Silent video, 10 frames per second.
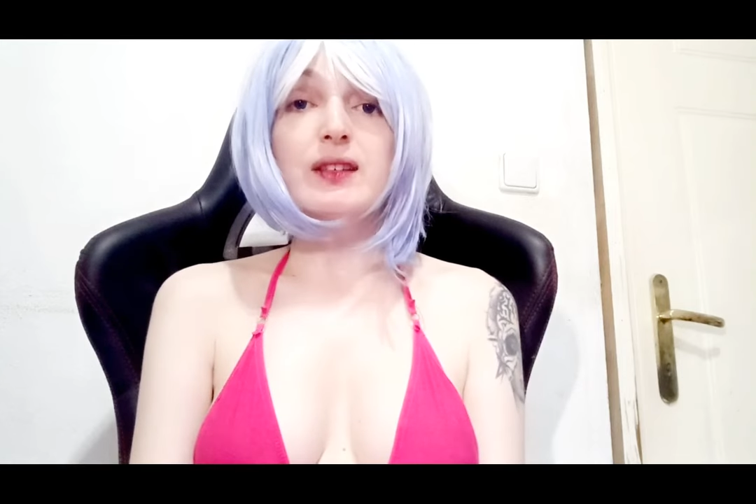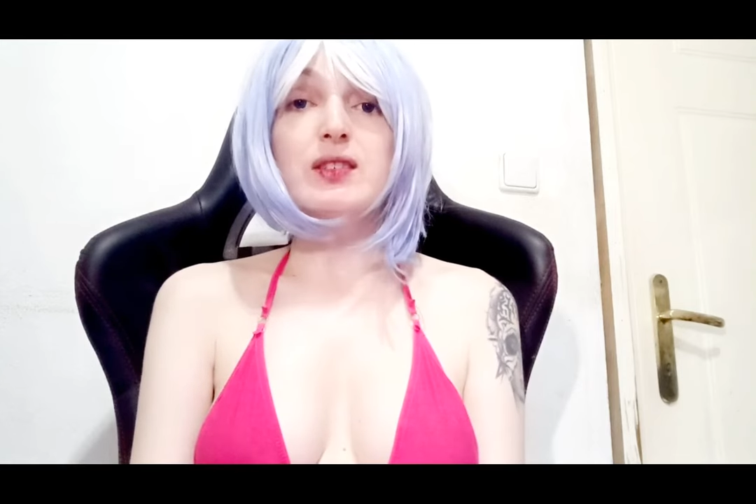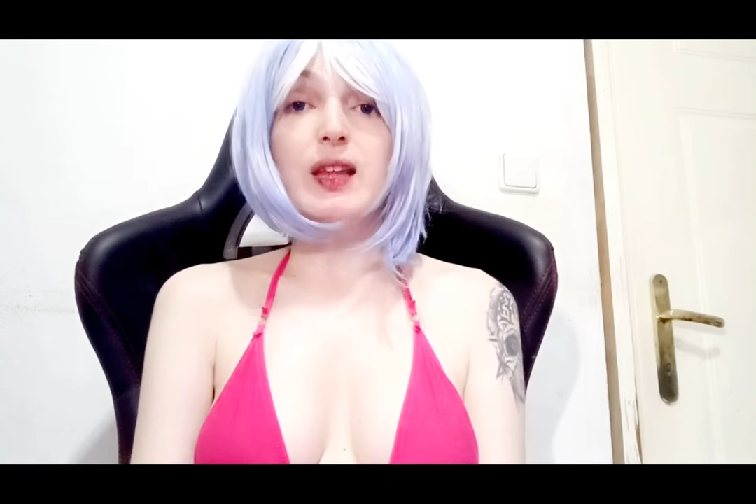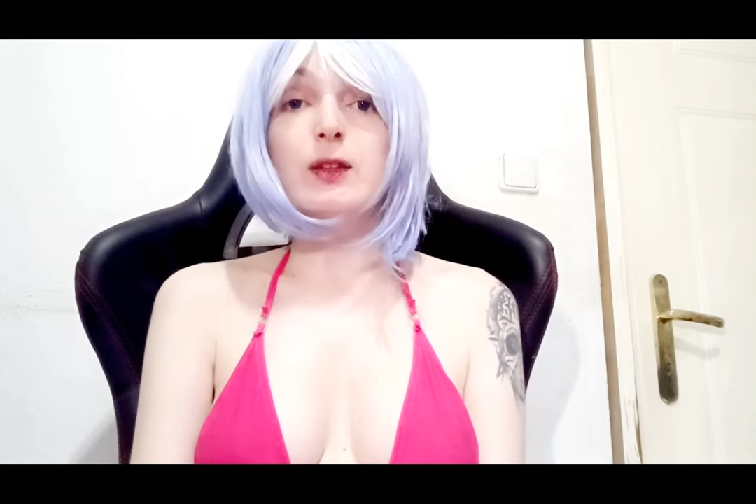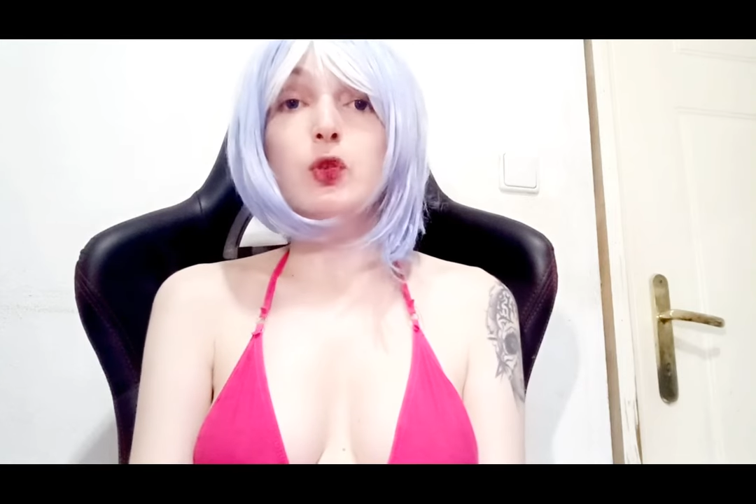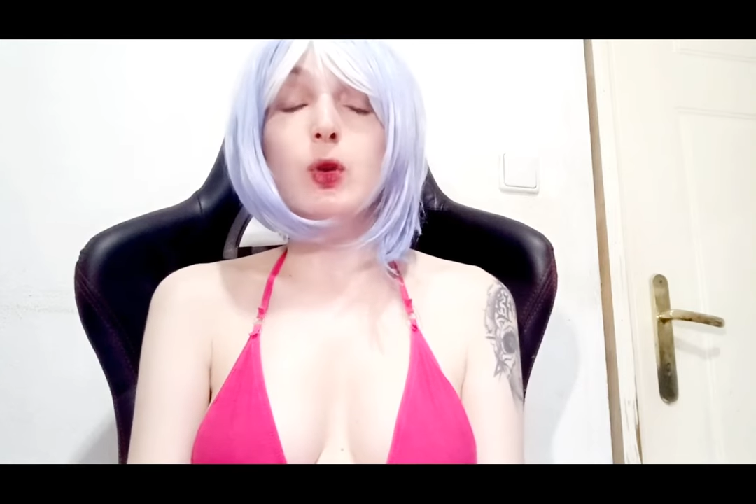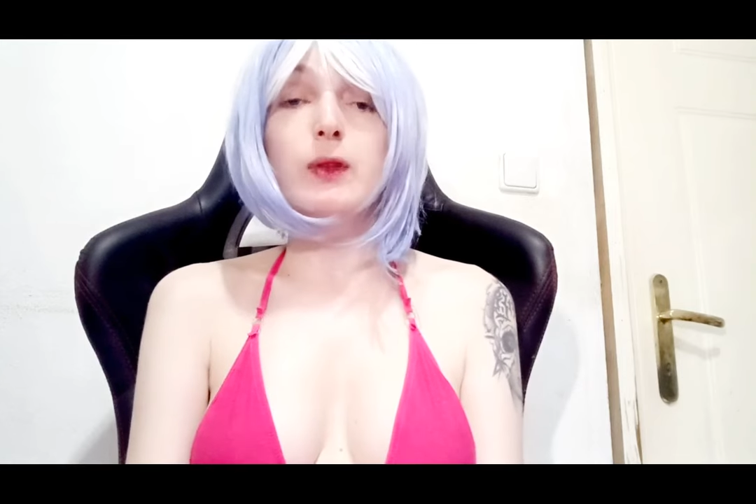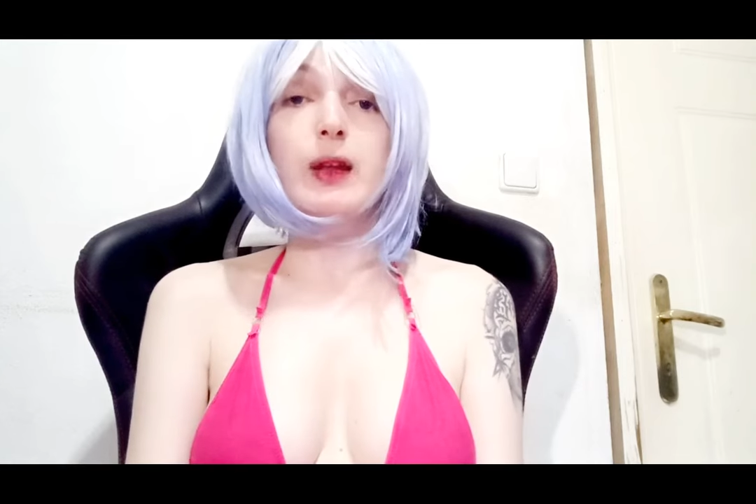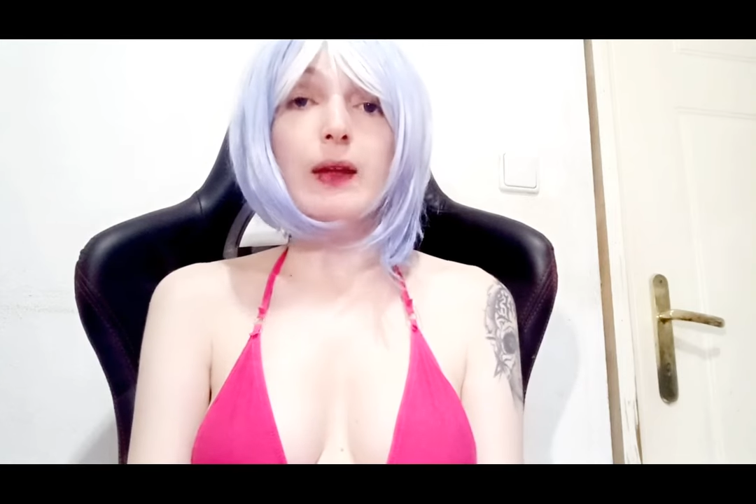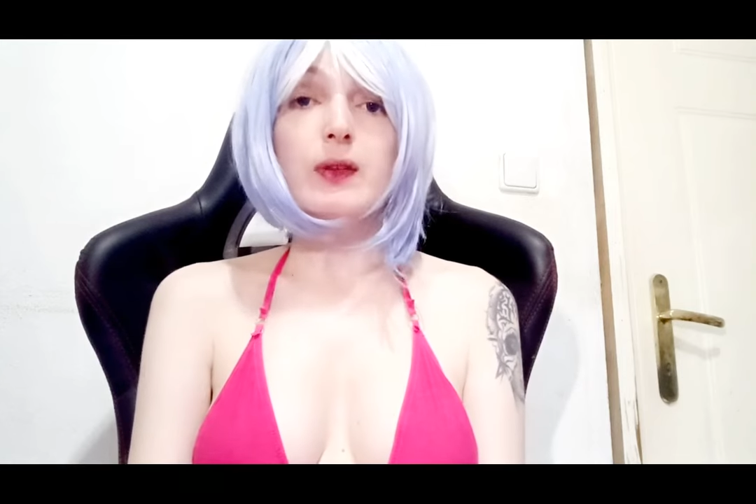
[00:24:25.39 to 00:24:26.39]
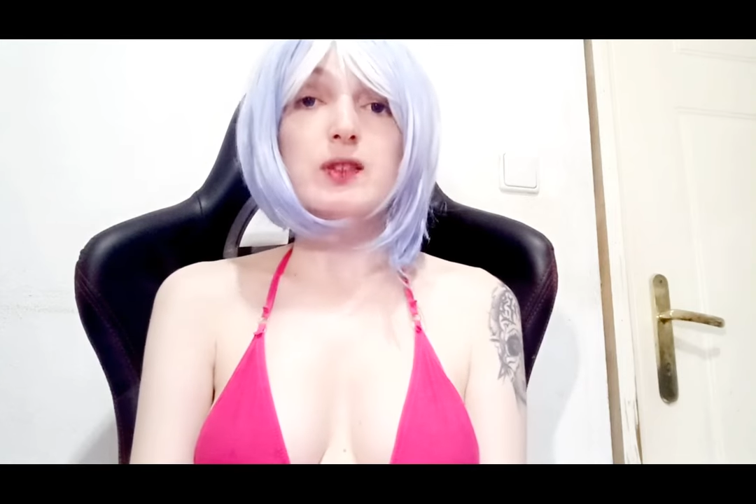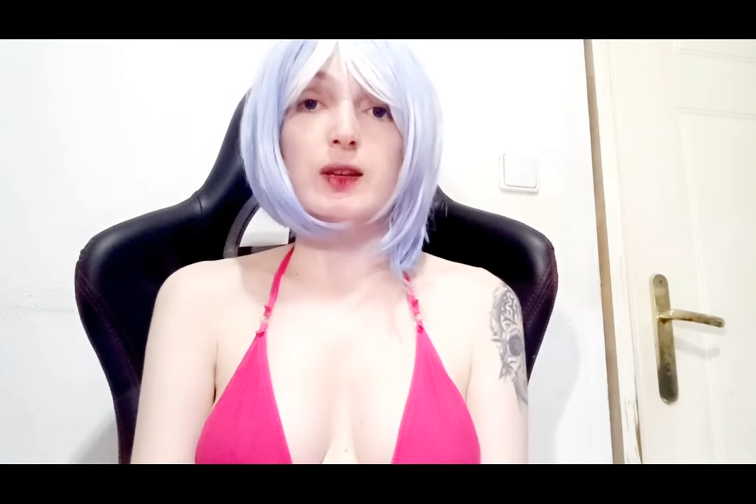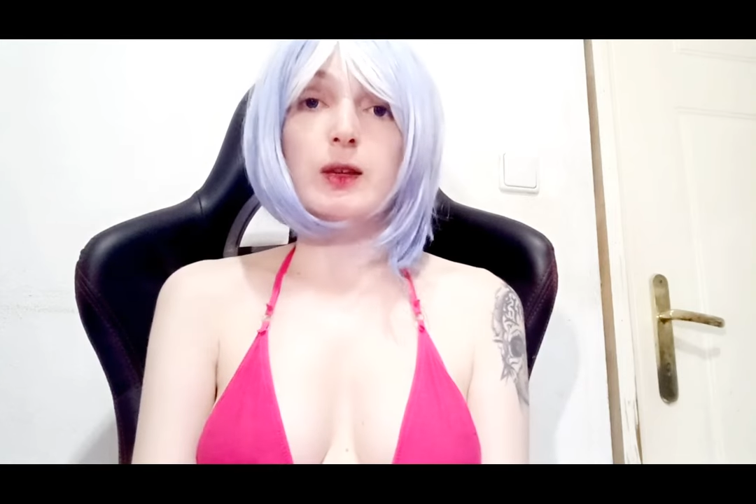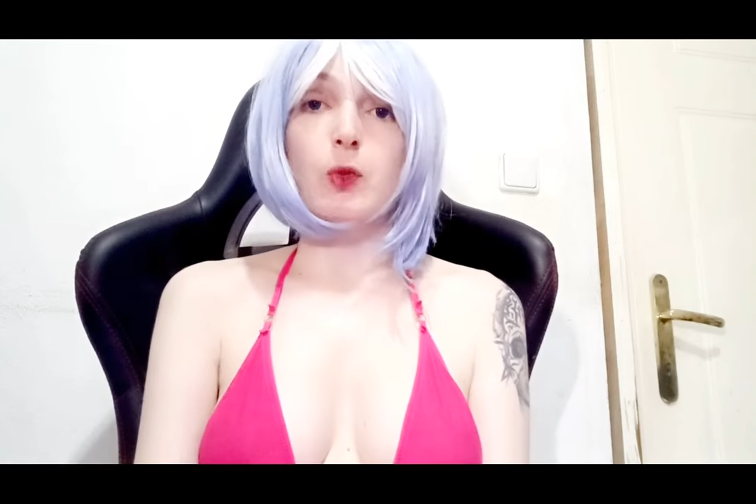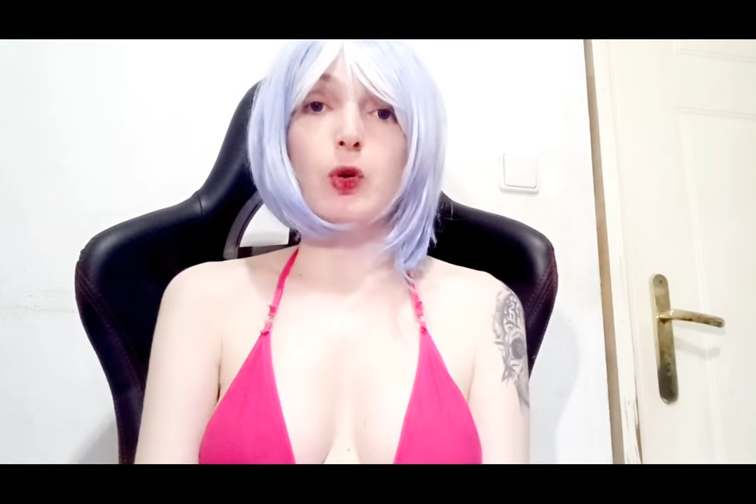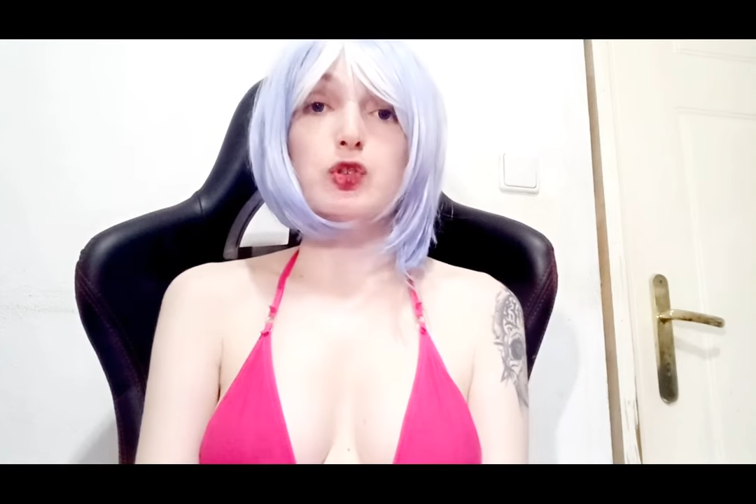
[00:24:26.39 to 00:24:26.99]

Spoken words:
stand you and the others anymore.